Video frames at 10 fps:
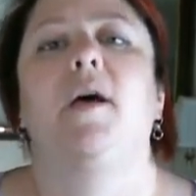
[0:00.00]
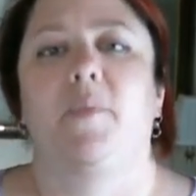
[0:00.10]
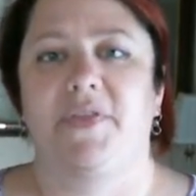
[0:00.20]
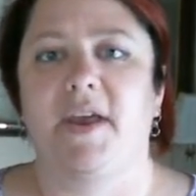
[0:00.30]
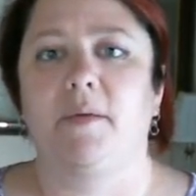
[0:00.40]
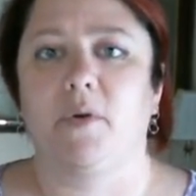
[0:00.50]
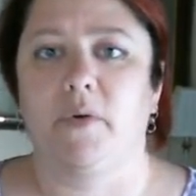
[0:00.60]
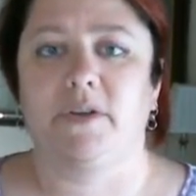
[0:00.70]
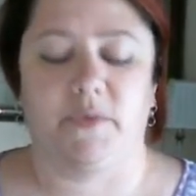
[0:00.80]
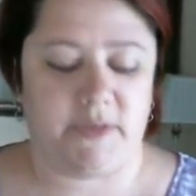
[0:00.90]
But then I'm
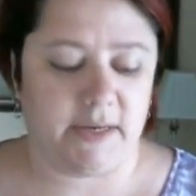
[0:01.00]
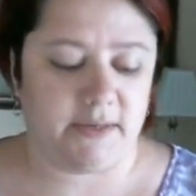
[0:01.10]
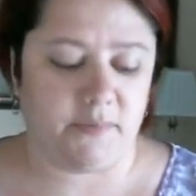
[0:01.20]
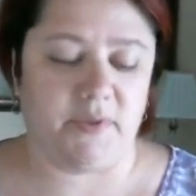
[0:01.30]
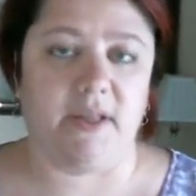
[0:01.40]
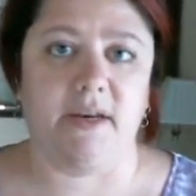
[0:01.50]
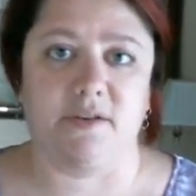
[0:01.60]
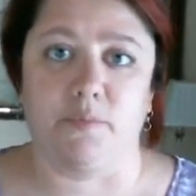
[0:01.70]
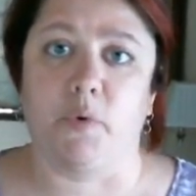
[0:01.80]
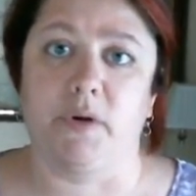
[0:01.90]
going to attend something that is
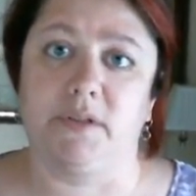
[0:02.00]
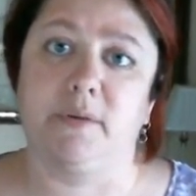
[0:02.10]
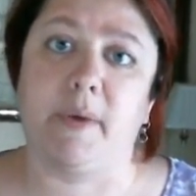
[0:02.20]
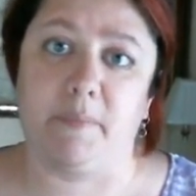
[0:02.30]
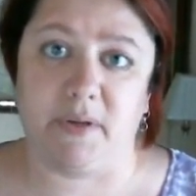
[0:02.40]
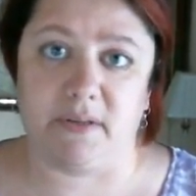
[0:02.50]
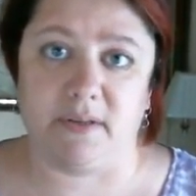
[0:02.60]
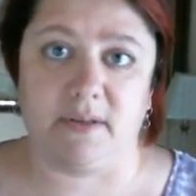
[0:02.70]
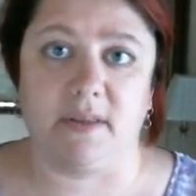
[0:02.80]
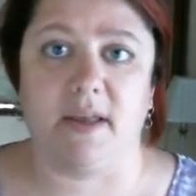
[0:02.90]
important to my
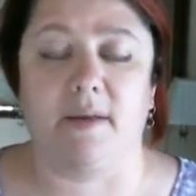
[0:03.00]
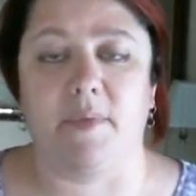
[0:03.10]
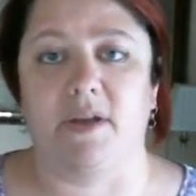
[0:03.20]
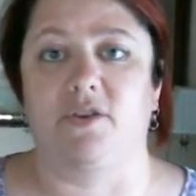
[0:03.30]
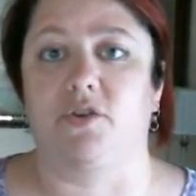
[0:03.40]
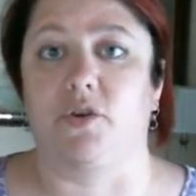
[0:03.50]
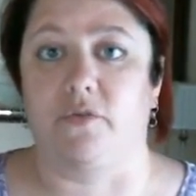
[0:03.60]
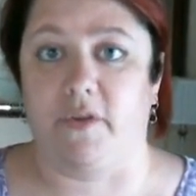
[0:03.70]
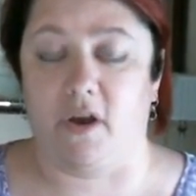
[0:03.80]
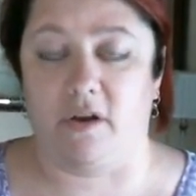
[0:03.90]
business and that I'm not just
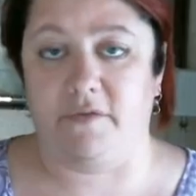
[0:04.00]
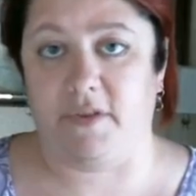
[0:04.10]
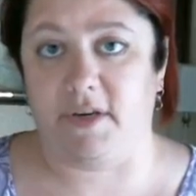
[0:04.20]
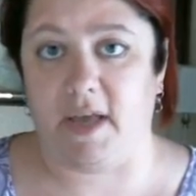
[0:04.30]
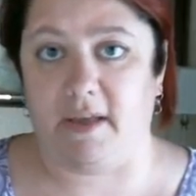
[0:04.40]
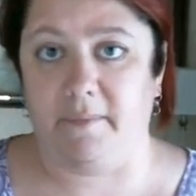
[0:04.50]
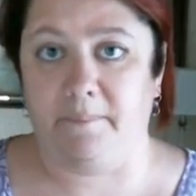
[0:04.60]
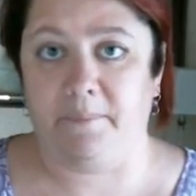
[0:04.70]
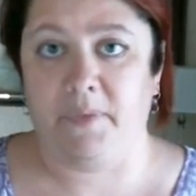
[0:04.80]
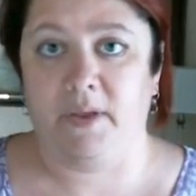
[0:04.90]
goofing off for the day.
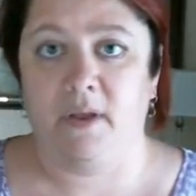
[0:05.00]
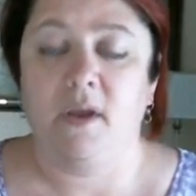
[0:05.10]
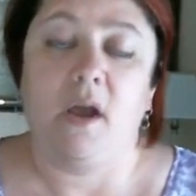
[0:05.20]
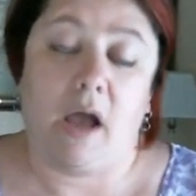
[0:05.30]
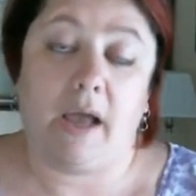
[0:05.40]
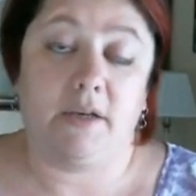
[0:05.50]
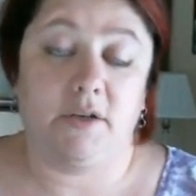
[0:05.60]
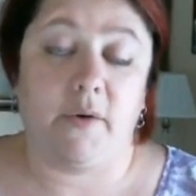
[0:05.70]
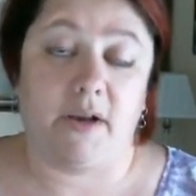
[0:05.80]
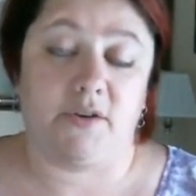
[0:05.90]
I
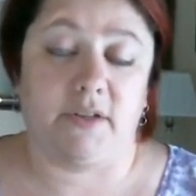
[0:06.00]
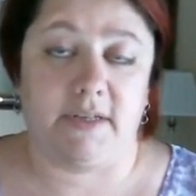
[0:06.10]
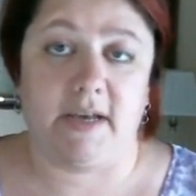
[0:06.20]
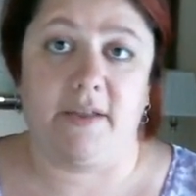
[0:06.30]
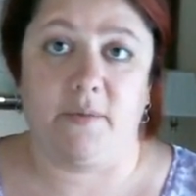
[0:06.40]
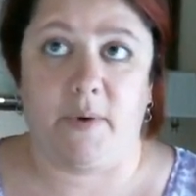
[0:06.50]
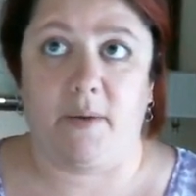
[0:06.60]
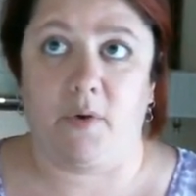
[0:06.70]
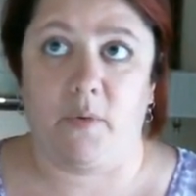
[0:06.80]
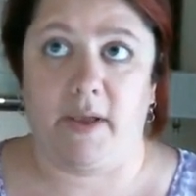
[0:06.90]
do actually tell them when
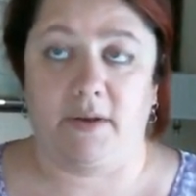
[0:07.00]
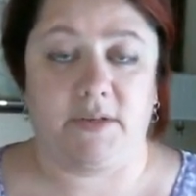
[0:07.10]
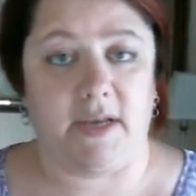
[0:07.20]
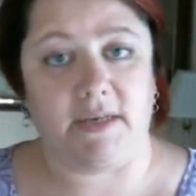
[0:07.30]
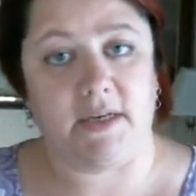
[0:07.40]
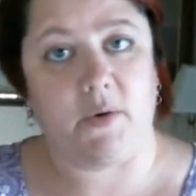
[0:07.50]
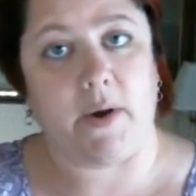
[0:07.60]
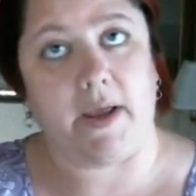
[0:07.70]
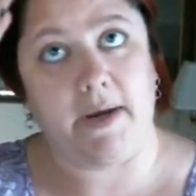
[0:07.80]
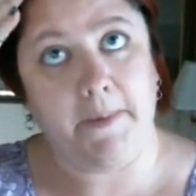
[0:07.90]
I'm going out to get
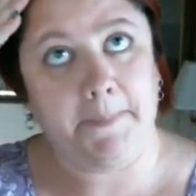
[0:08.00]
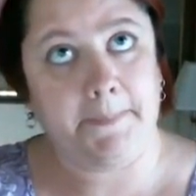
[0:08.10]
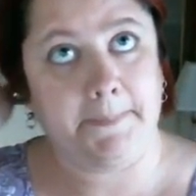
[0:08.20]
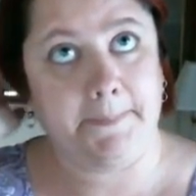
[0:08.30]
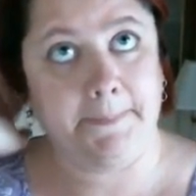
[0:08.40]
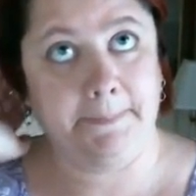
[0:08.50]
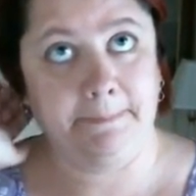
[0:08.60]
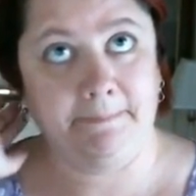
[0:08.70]
degrade hmm,